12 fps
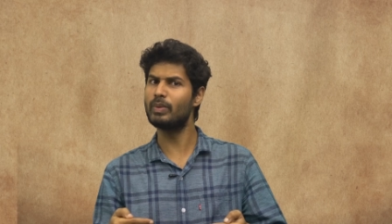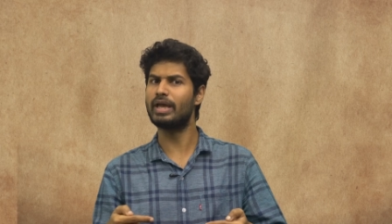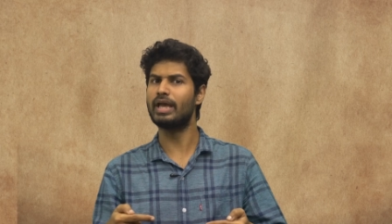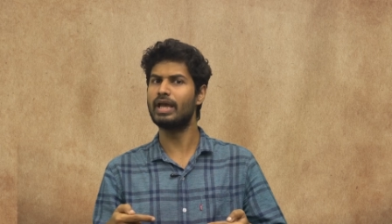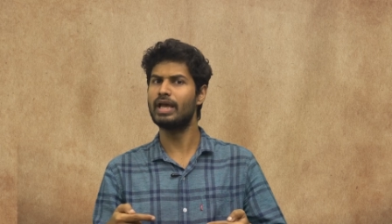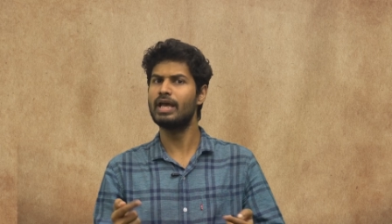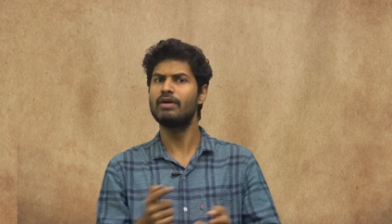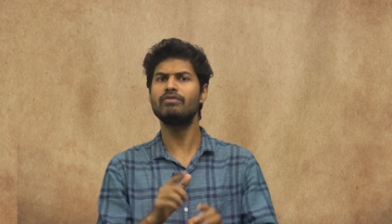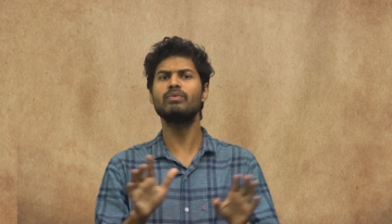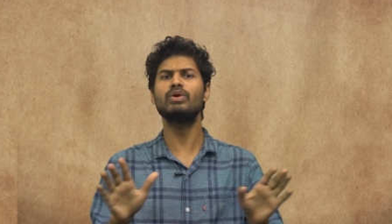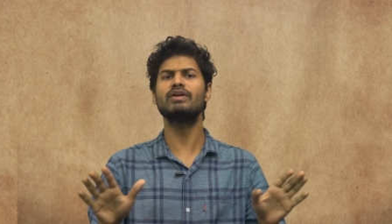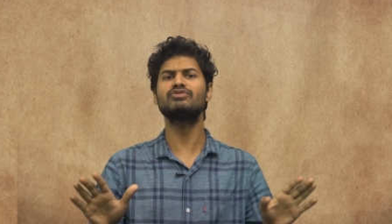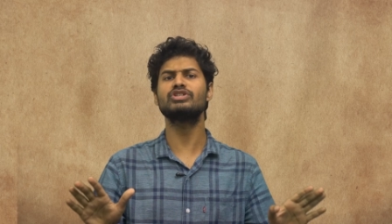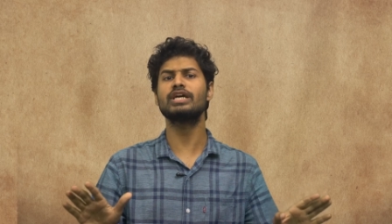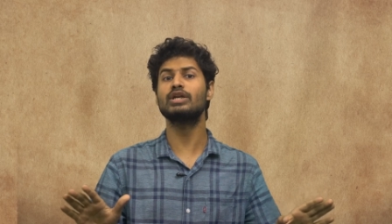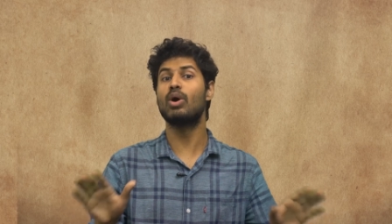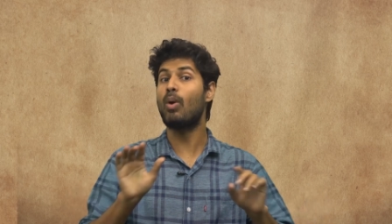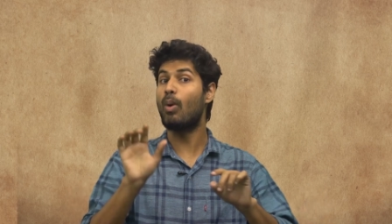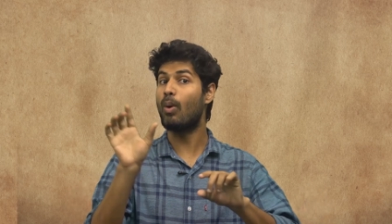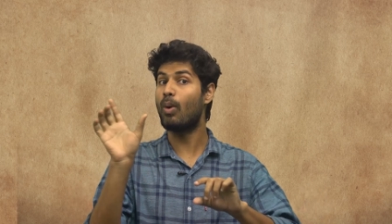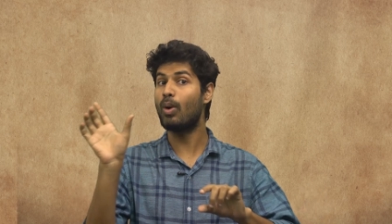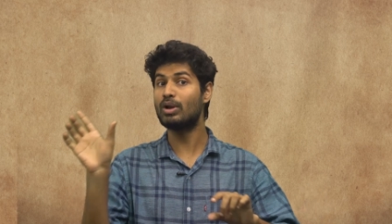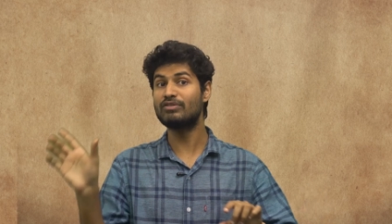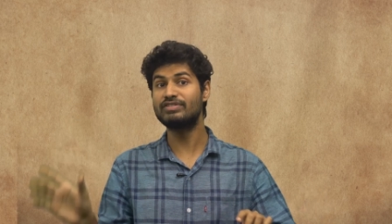way, we would have checked
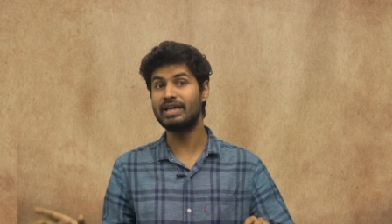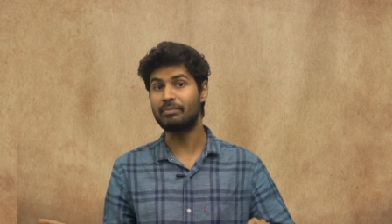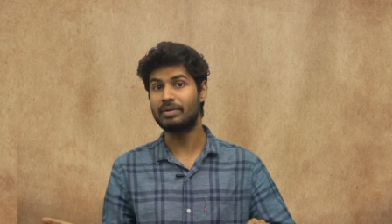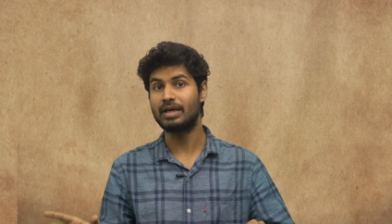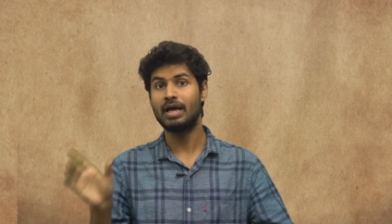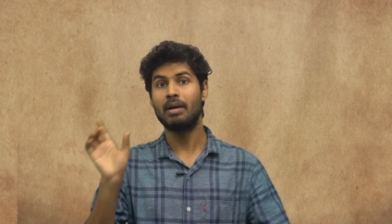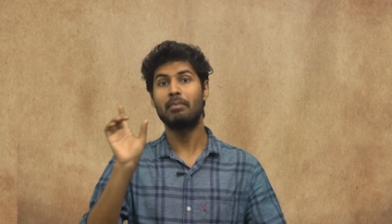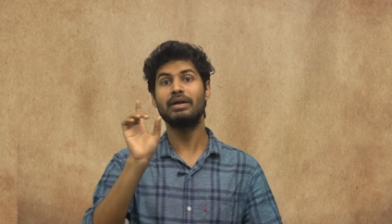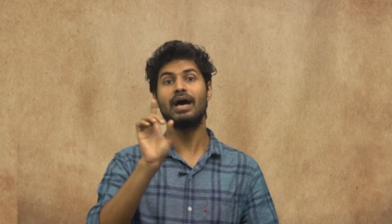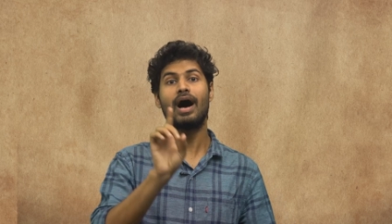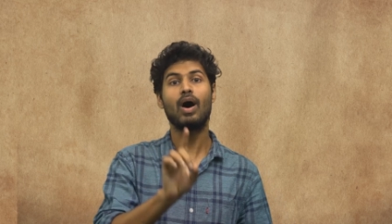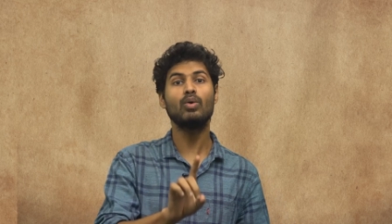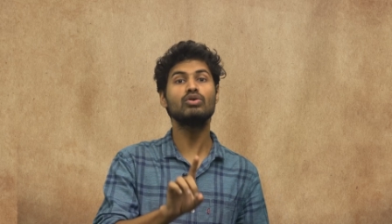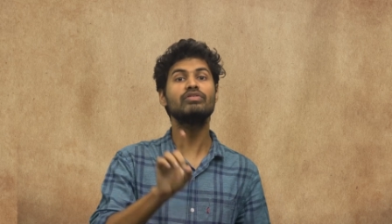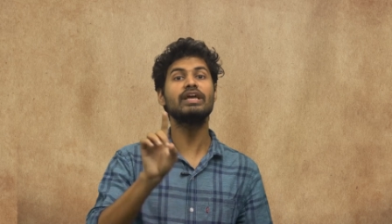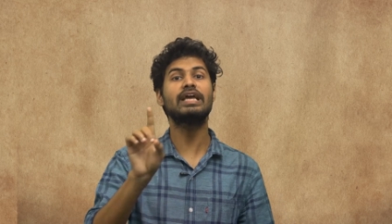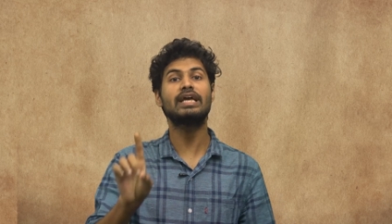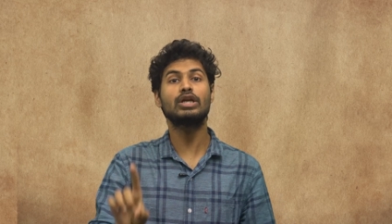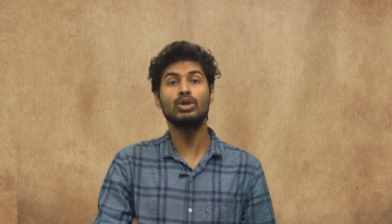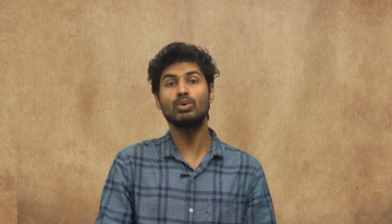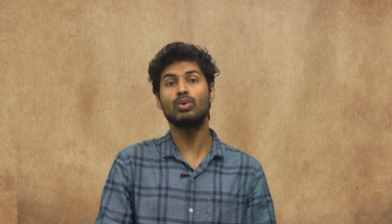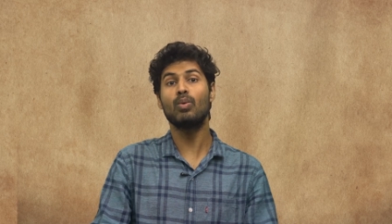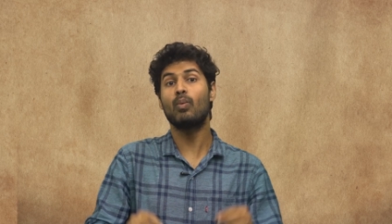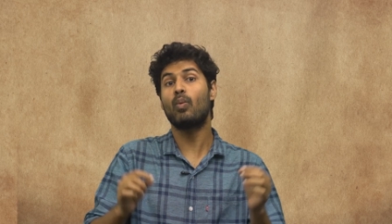all of them. But how do we
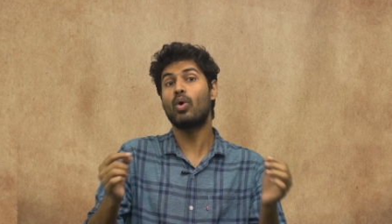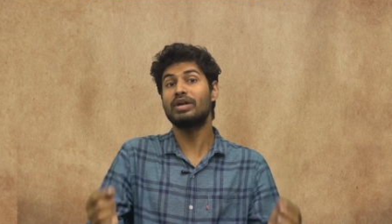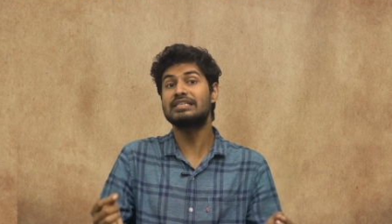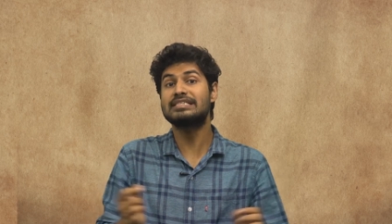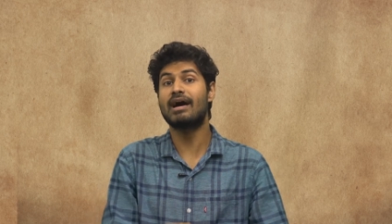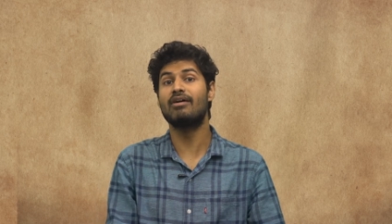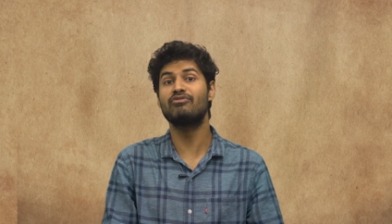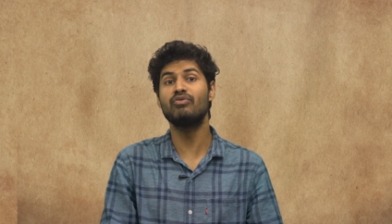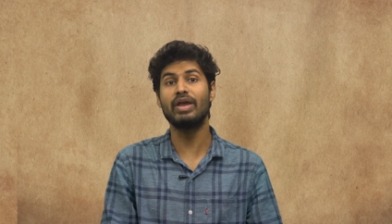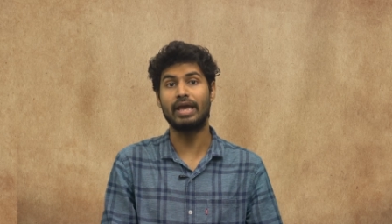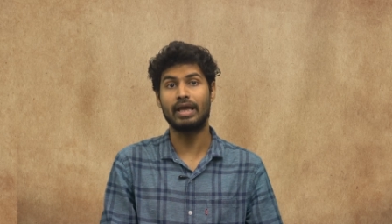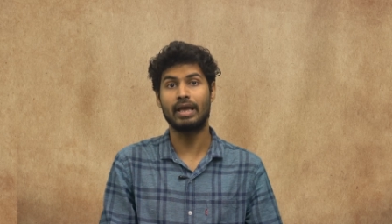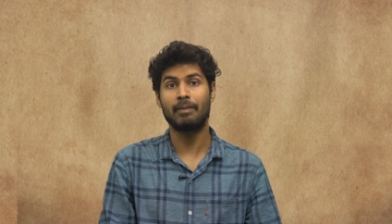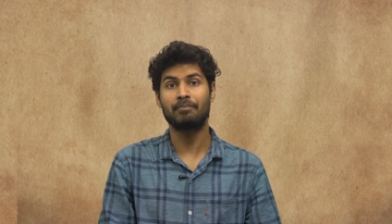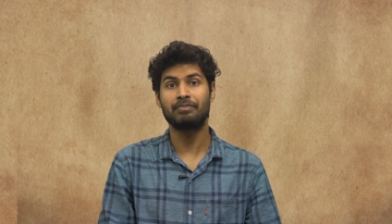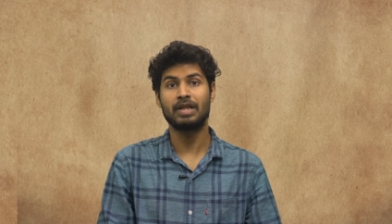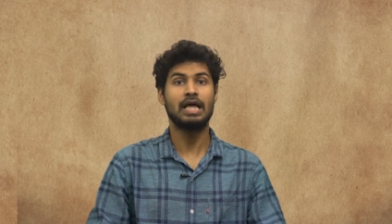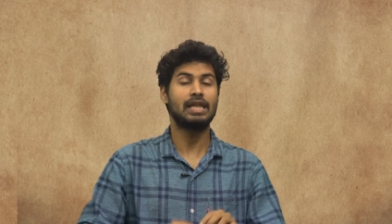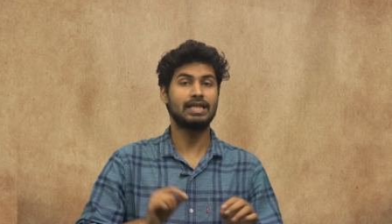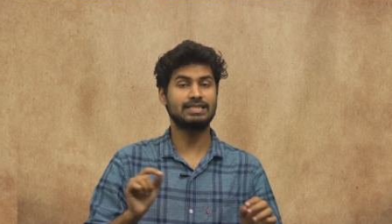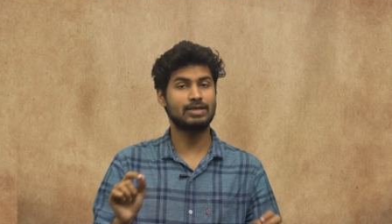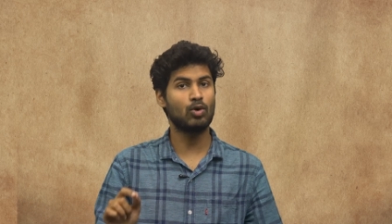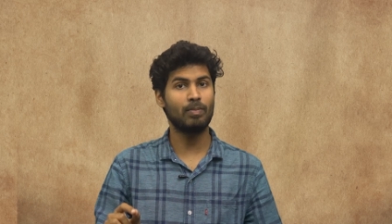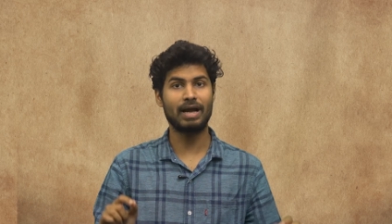know what is the halfway?
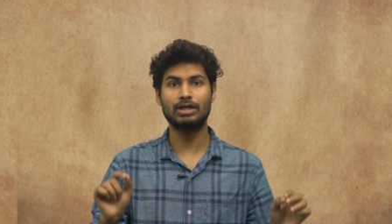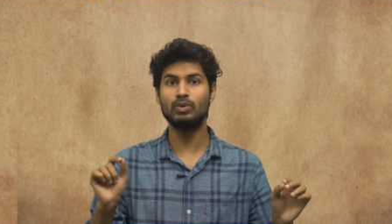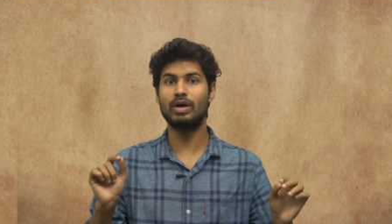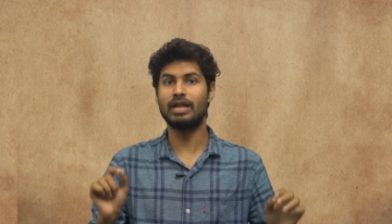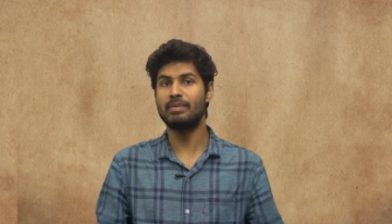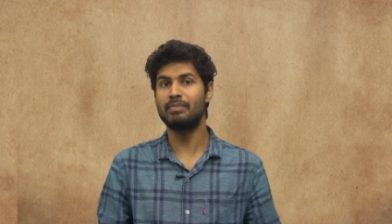Let's go back to our